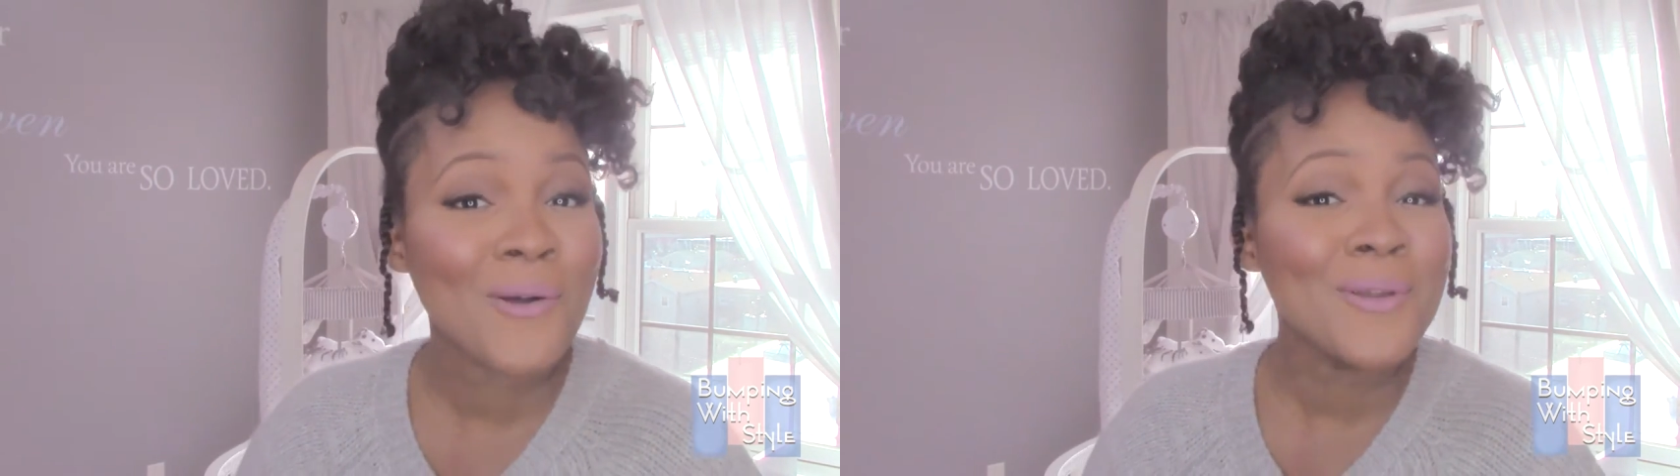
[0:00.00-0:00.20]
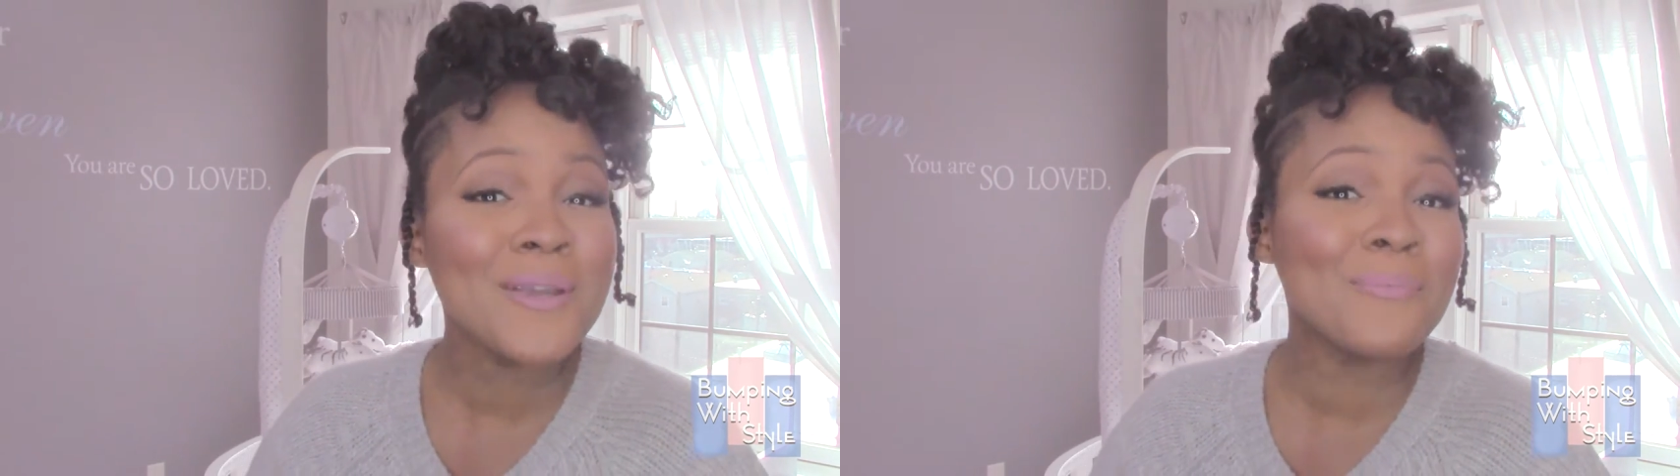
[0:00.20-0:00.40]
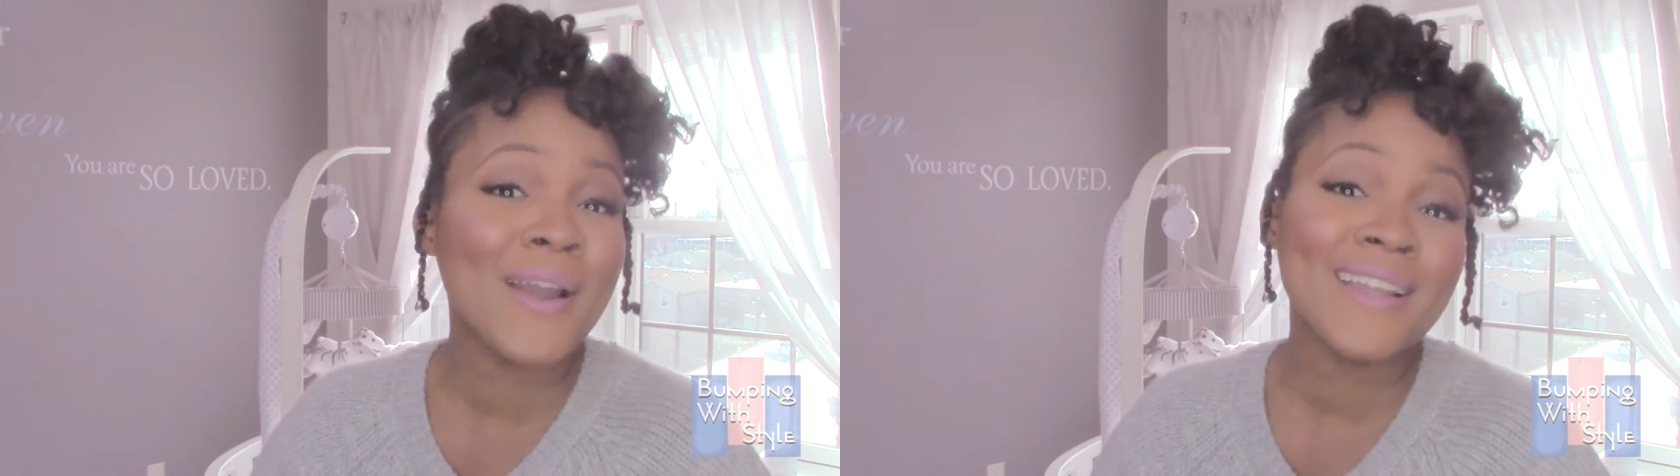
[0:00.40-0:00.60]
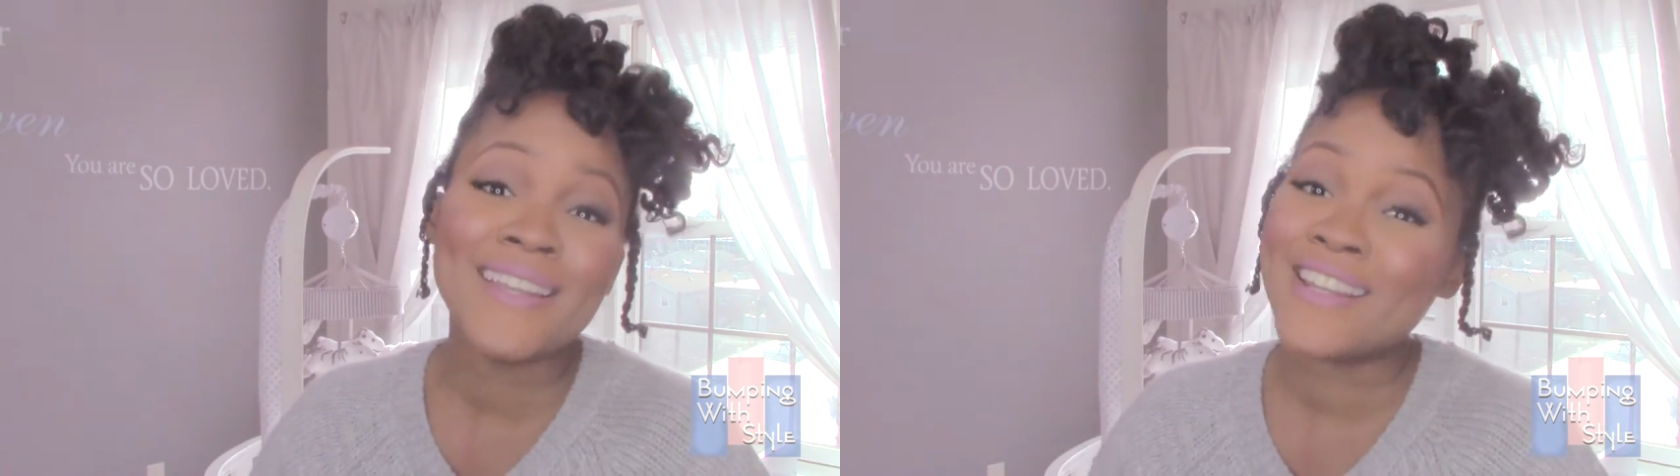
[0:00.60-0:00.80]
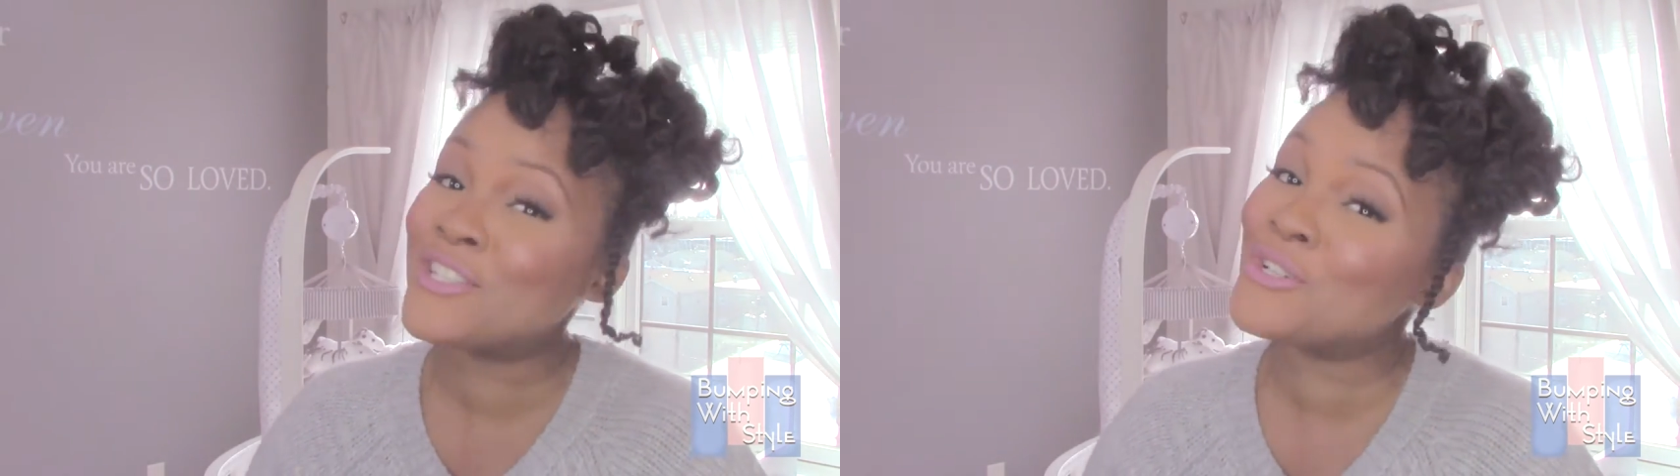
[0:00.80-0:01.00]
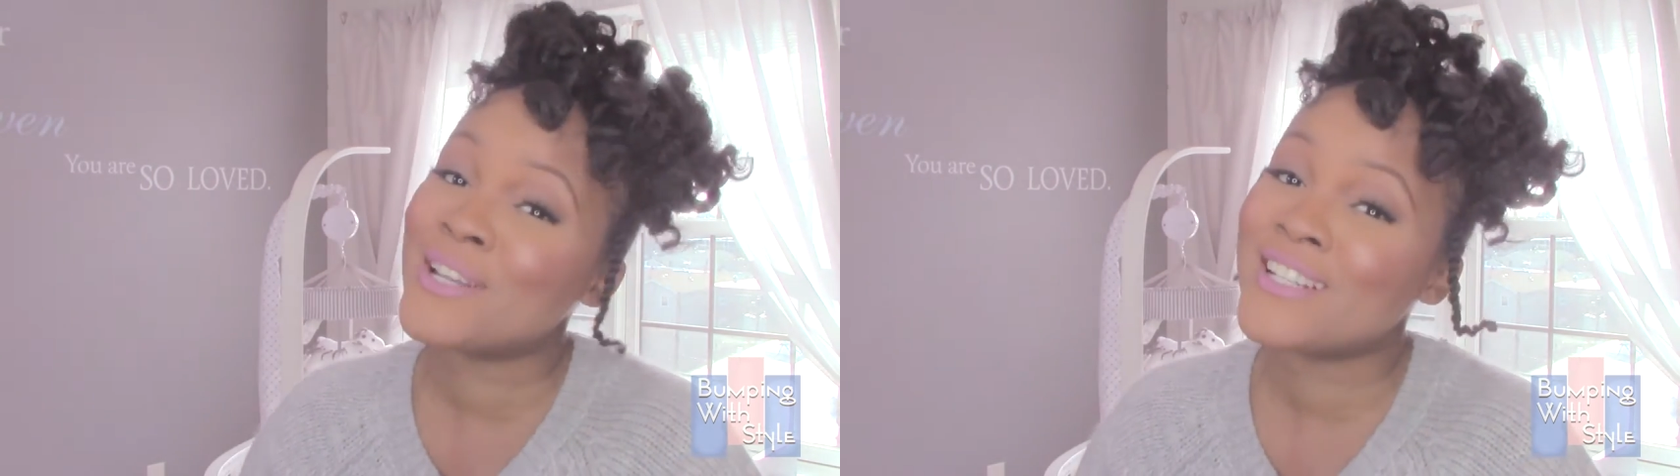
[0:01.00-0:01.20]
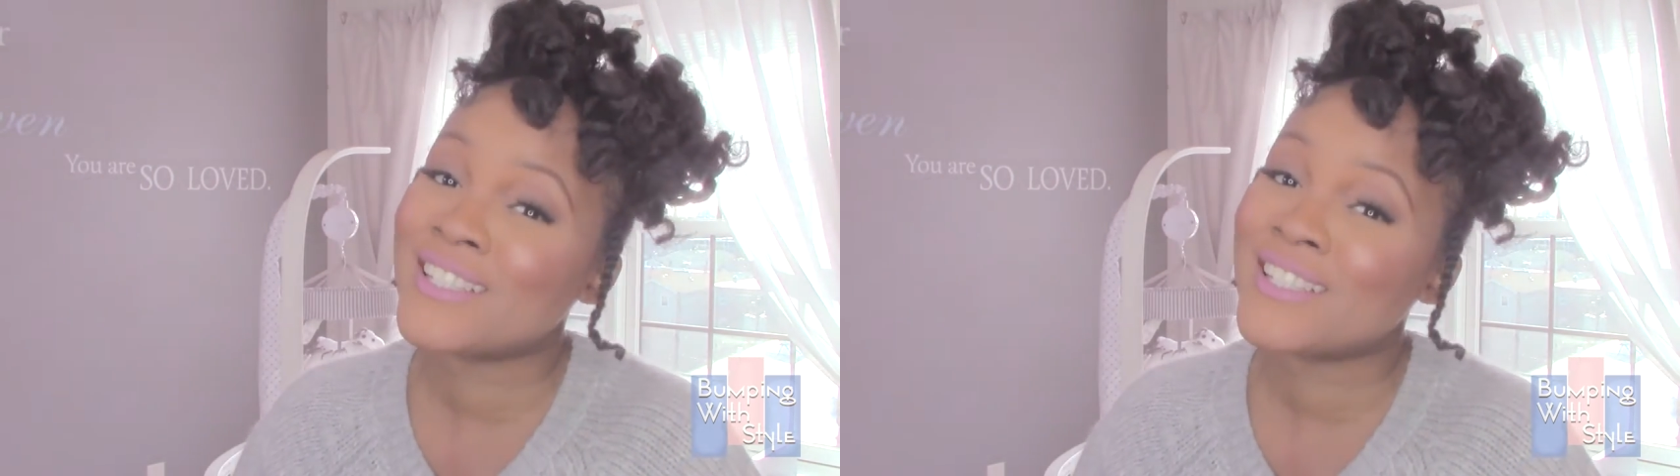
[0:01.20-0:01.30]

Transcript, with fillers: oh, you're pregnant, enjoy your